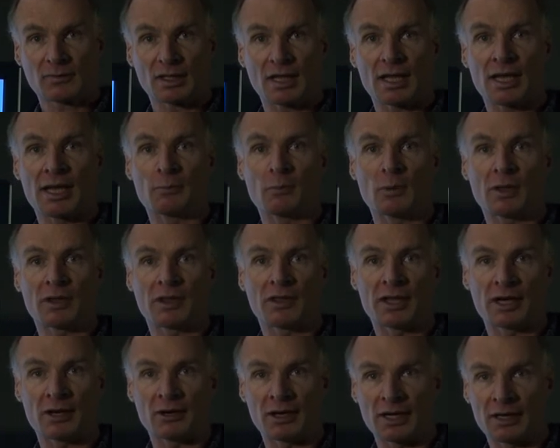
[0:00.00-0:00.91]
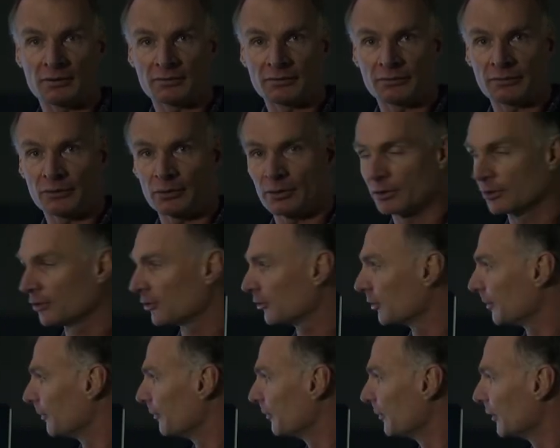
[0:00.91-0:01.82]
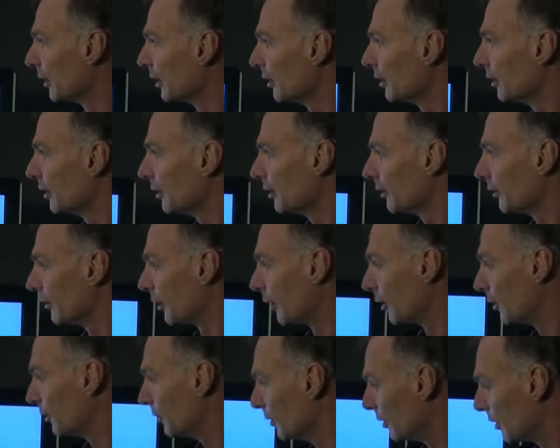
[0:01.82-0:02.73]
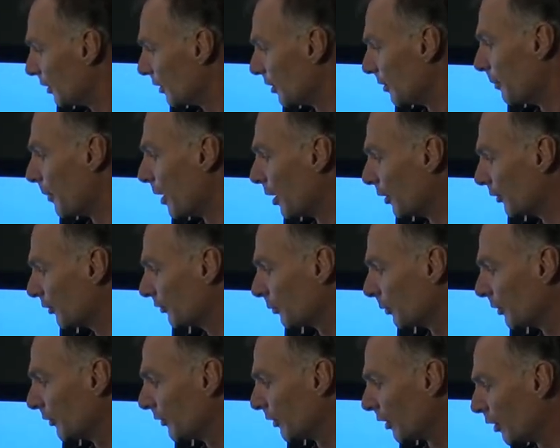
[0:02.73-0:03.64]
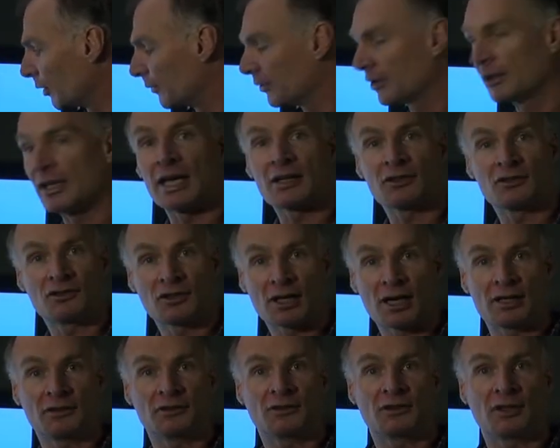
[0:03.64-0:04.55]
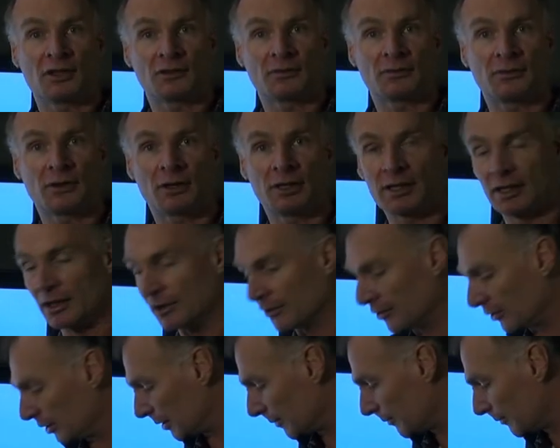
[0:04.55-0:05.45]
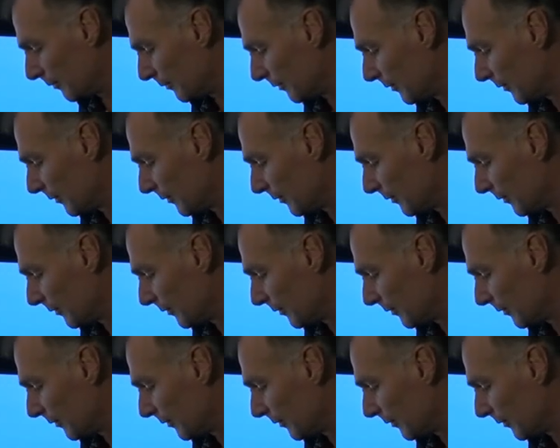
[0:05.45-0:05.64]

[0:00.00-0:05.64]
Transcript: and whether they're enforced. So most reserves can change this very easily.